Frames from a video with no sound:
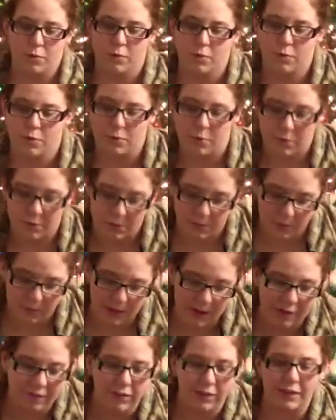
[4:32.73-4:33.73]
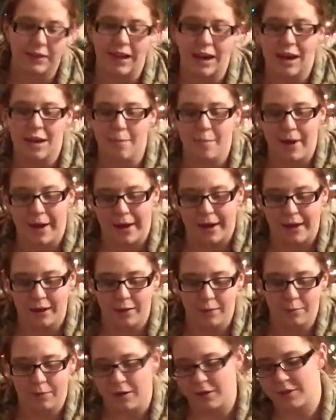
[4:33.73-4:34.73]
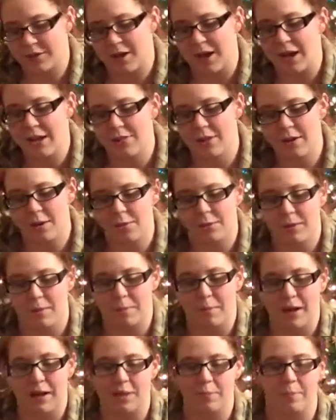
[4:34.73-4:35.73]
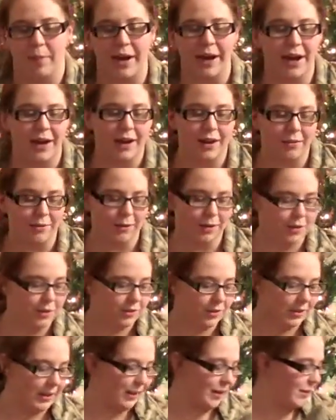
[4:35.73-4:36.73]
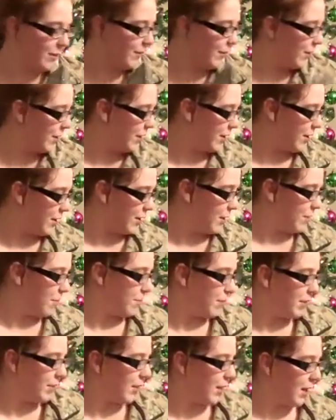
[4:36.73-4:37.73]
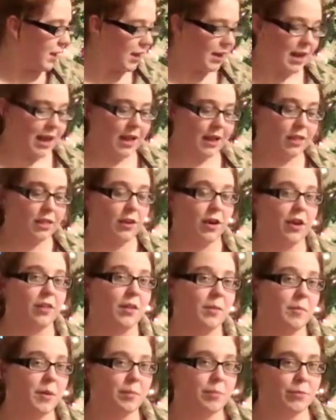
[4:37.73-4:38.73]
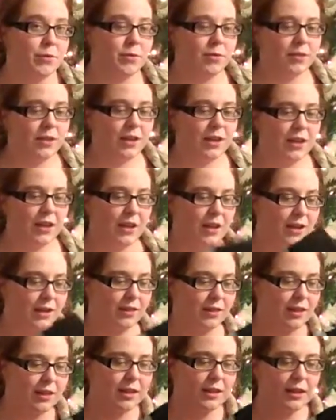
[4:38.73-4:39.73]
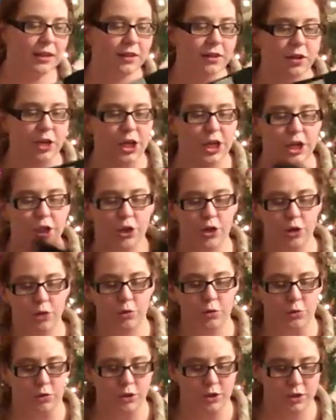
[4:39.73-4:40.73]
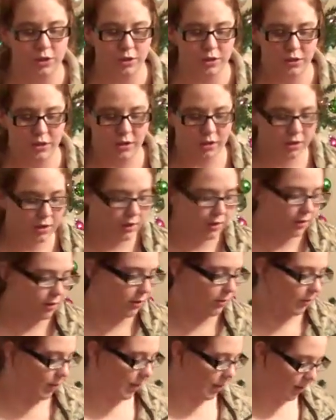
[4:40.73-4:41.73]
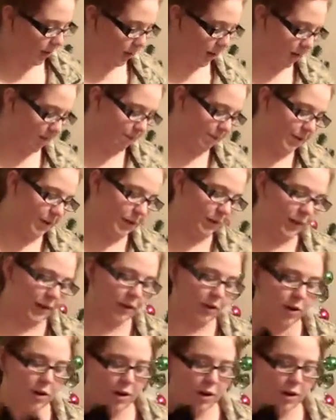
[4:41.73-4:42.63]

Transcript: Ooh, we have the Dye bag, which I thought was a bad buy originally, but then I saw them at Brew City, and these things are huge. They can fit like